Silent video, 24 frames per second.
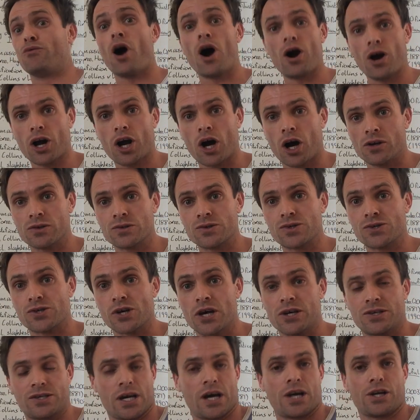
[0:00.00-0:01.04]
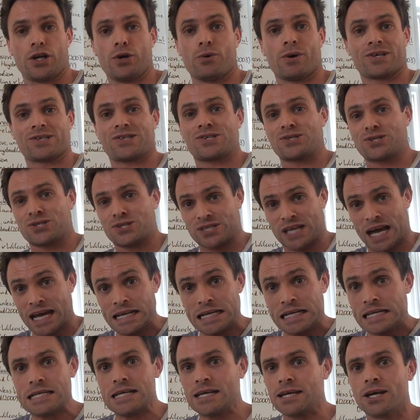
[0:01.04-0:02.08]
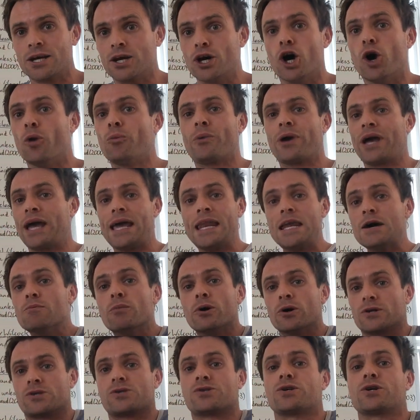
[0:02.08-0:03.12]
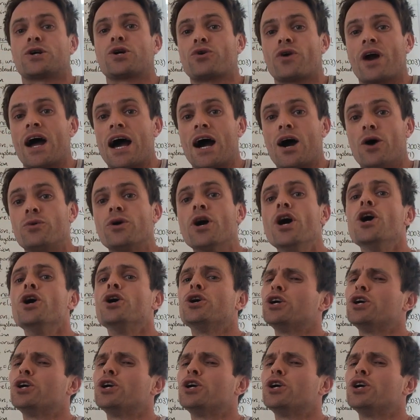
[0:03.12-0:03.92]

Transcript: rock concert and you are standing up in amongst the crowd,